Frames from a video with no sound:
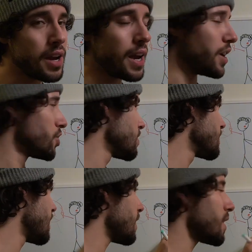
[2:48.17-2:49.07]
And she's
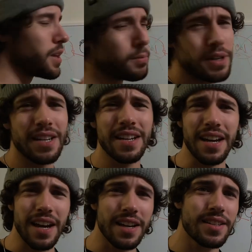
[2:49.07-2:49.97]
not going to be
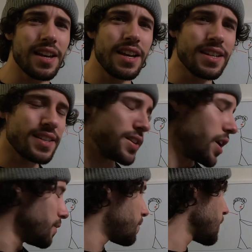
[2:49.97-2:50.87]
as
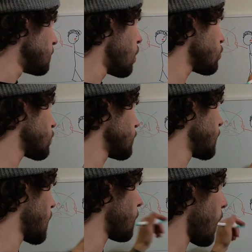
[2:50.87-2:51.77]
safe
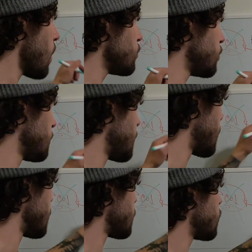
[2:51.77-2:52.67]
emotionally around you,
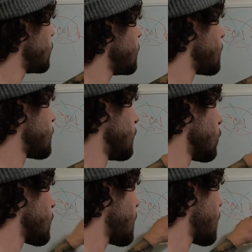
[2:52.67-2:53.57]
because she is
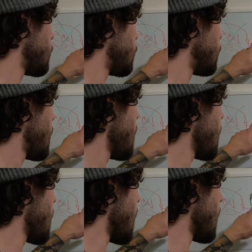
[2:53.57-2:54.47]
looking at you
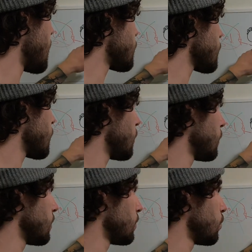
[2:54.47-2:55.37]
as
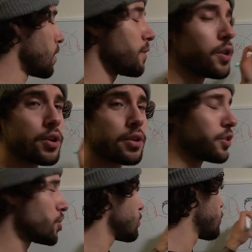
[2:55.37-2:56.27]
one of her.
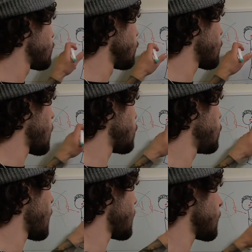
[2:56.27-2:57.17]
She's looking at
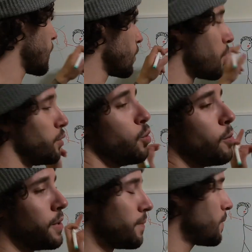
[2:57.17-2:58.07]
you as another
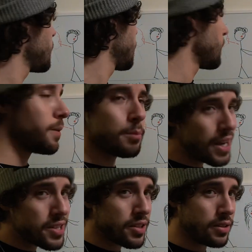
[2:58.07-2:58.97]
woman,
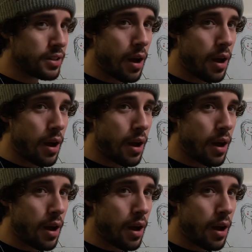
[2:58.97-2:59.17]
basically.